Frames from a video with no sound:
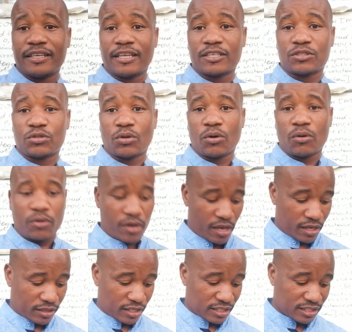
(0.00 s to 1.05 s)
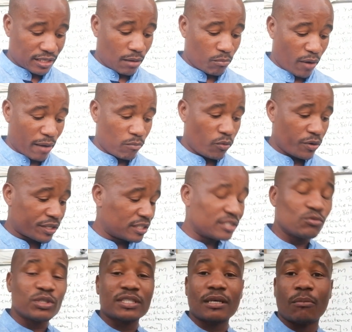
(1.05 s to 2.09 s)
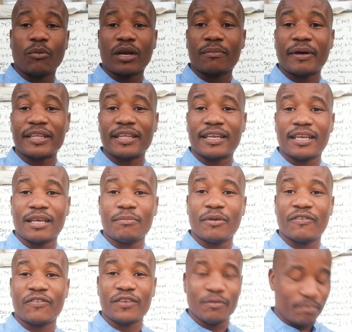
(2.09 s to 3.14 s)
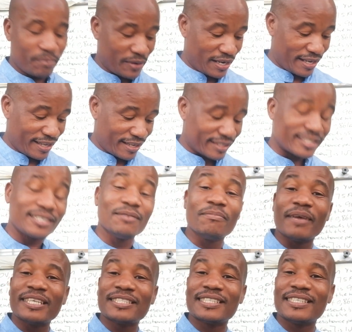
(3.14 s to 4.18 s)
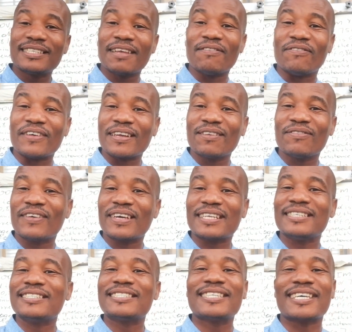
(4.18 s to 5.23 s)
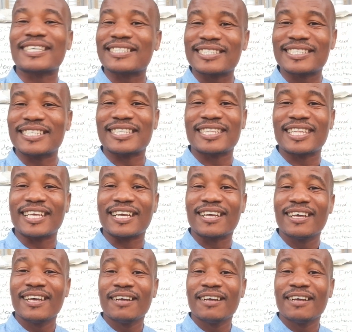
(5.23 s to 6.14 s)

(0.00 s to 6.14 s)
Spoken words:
next door. There's someone, I'm working with someone by the name of Ipeleng. She mentioned a very interesting thing.